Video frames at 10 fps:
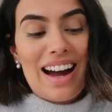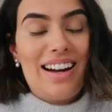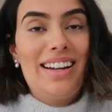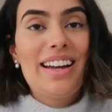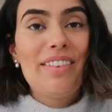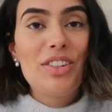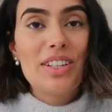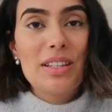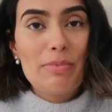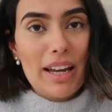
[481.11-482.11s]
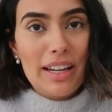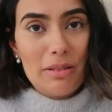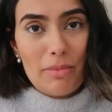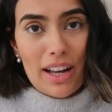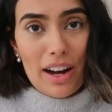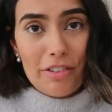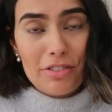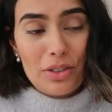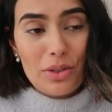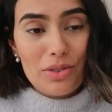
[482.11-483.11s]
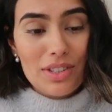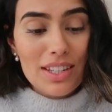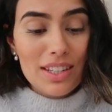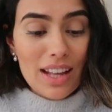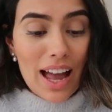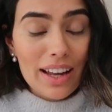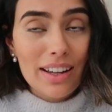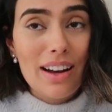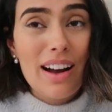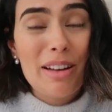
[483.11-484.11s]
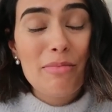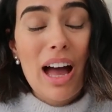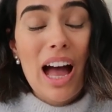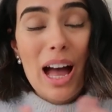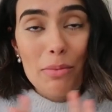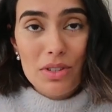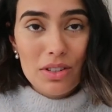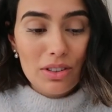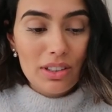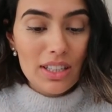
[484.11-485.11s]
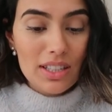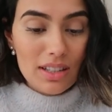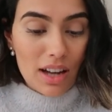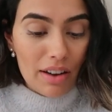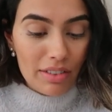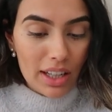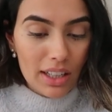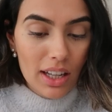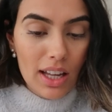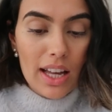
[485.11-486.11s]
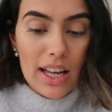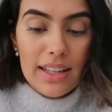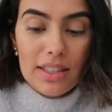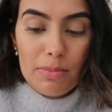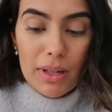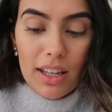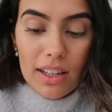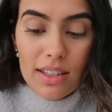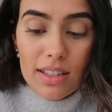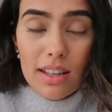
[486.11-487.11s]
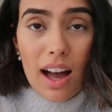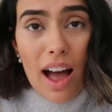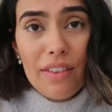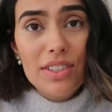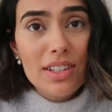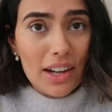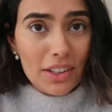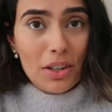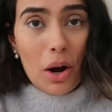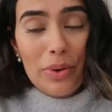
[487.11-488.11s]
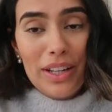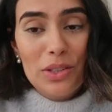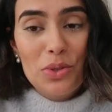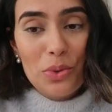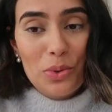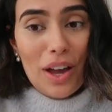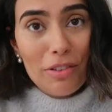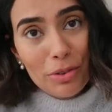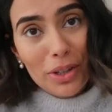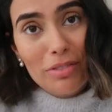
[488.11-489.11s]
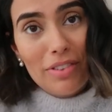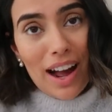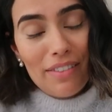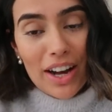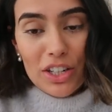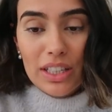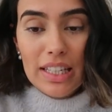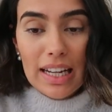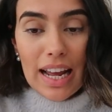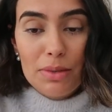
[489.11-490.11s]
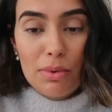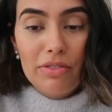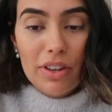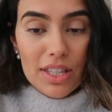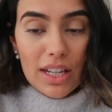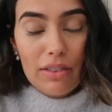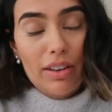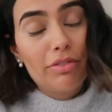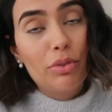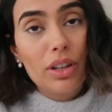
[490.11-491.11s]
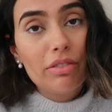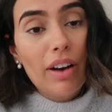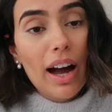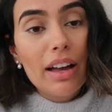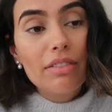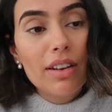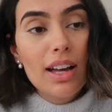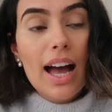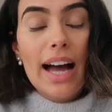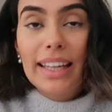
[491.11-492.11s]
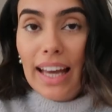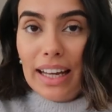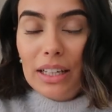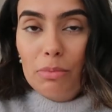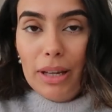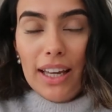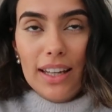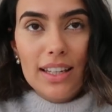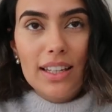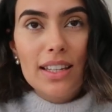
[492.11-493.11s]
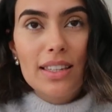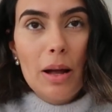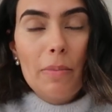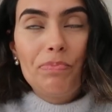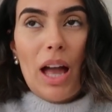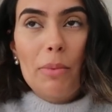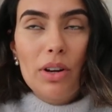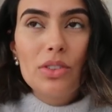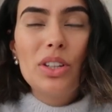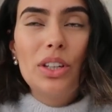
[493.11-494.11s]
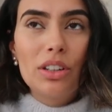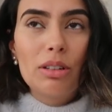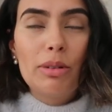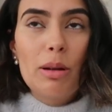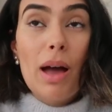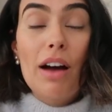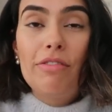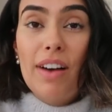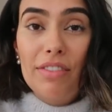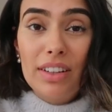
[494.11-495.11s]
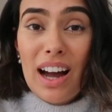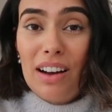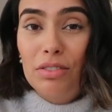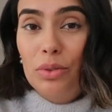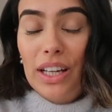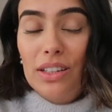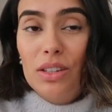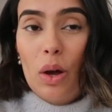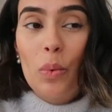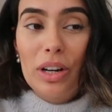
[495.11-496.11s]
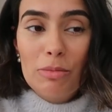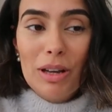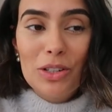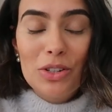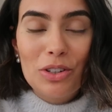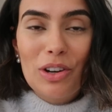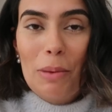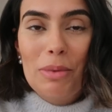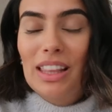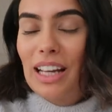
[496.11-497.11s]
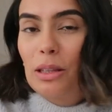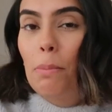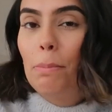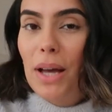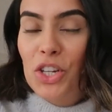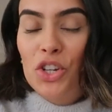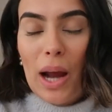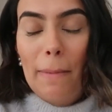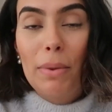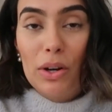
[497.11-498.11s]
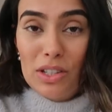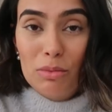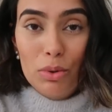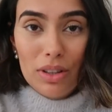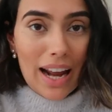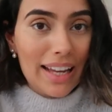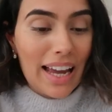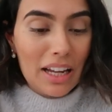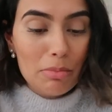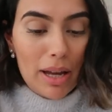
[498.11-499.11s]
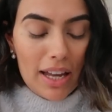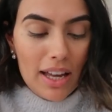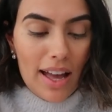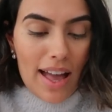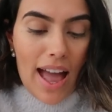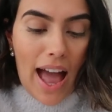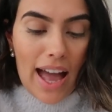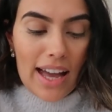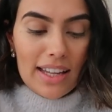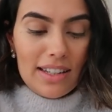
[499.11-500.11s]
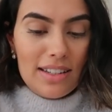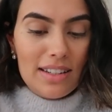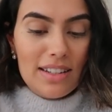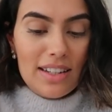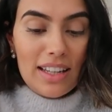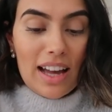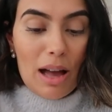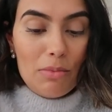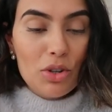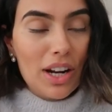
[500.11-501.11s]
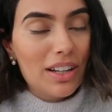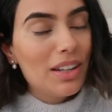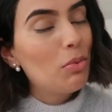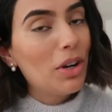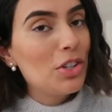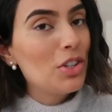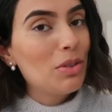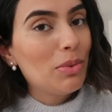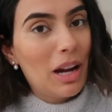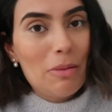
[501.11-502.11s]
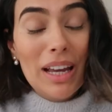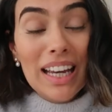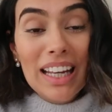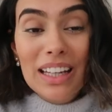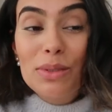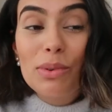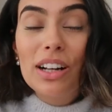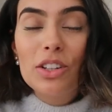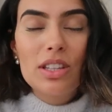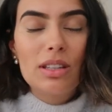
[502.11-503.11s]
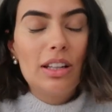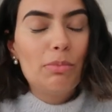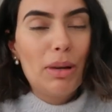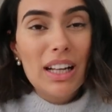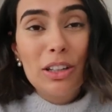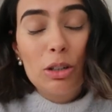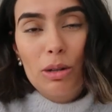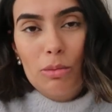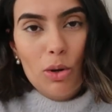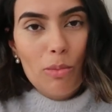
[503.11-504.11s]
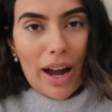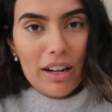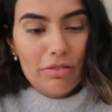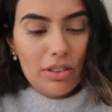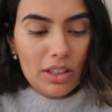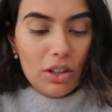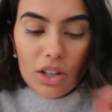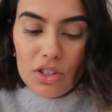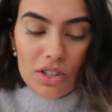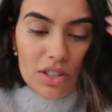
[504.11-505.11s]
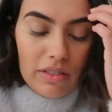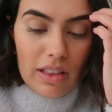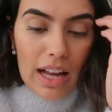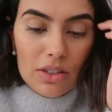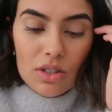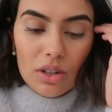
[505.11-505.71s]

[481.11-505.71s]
I have just made my afternoon snack. I'm absolutely starving. It's because I've started going to F45. Actually, today is my first day of F45. Again, because I'm going to Europe in about 5.5 weeks. So I want to make sure I'm in like the best shape possible that I can be. And I'm trying to watch what I'm eating as well, just be a little bit more mindful and conscious of that.